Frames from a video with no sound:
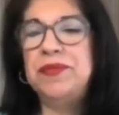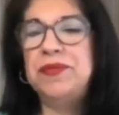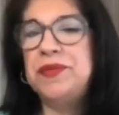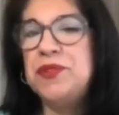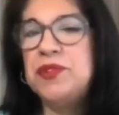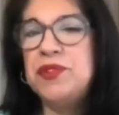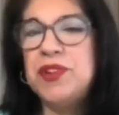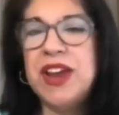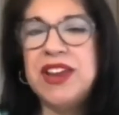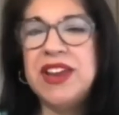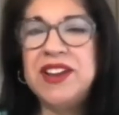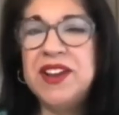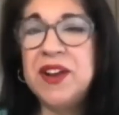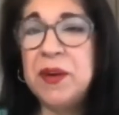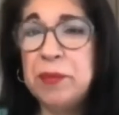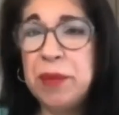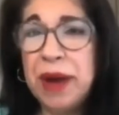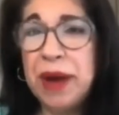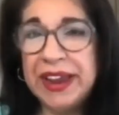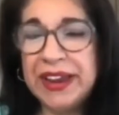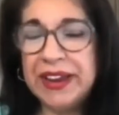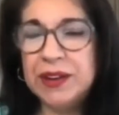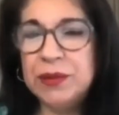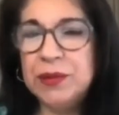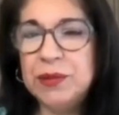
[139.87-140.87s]
Riding a
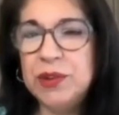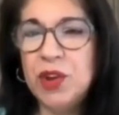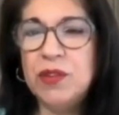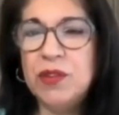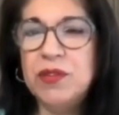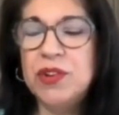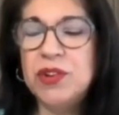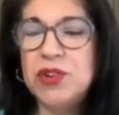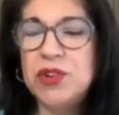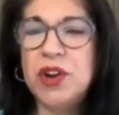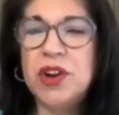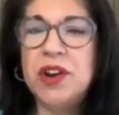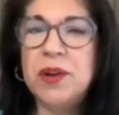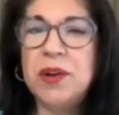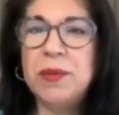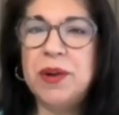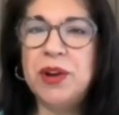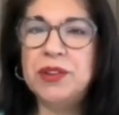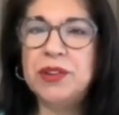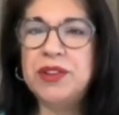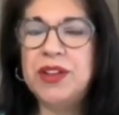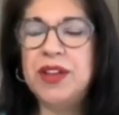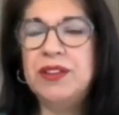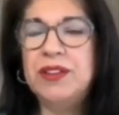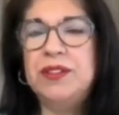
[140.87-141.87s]
bike, we often talk
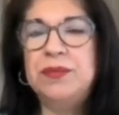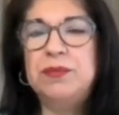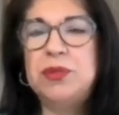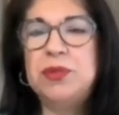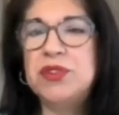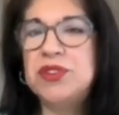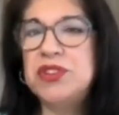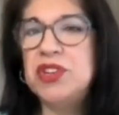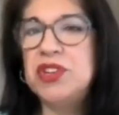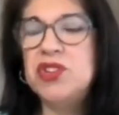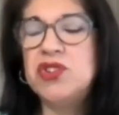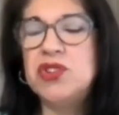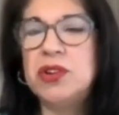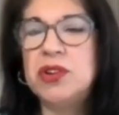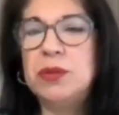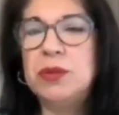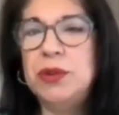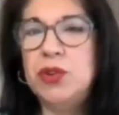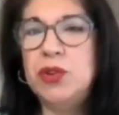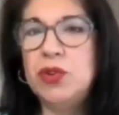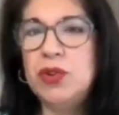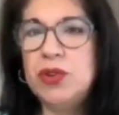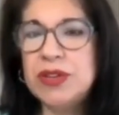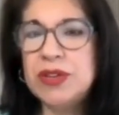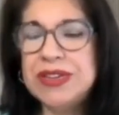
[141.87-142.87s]
about, that's procedural. We
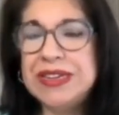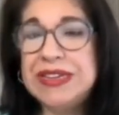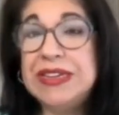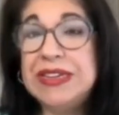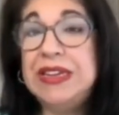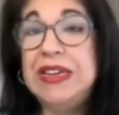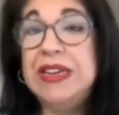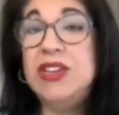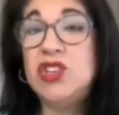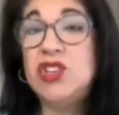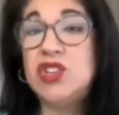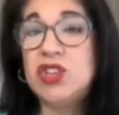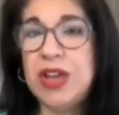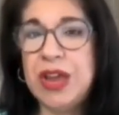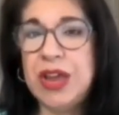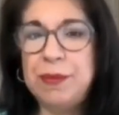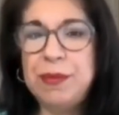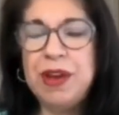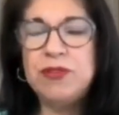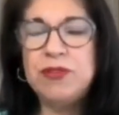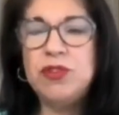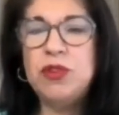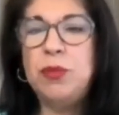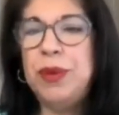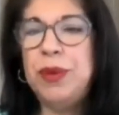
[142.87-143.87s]
don't each time
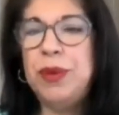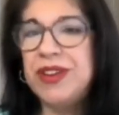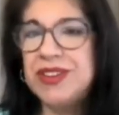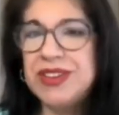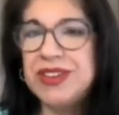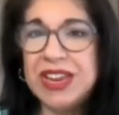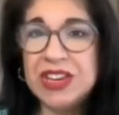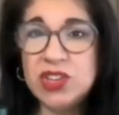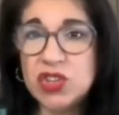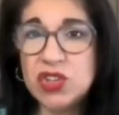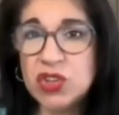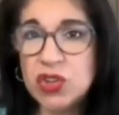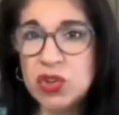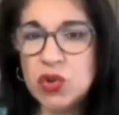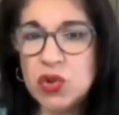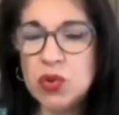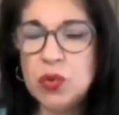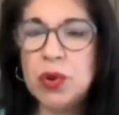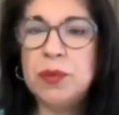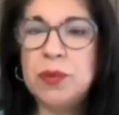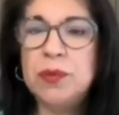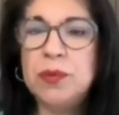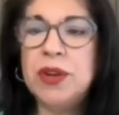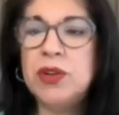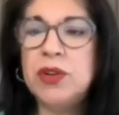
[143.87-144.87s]
have to pay attention to
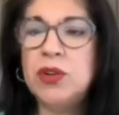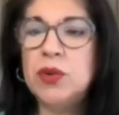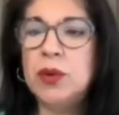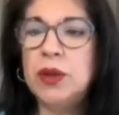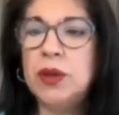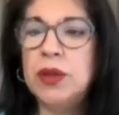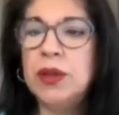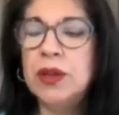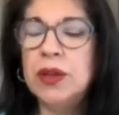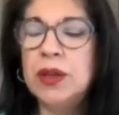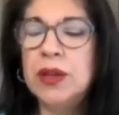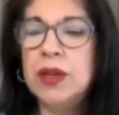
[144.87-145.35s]
what we are doing,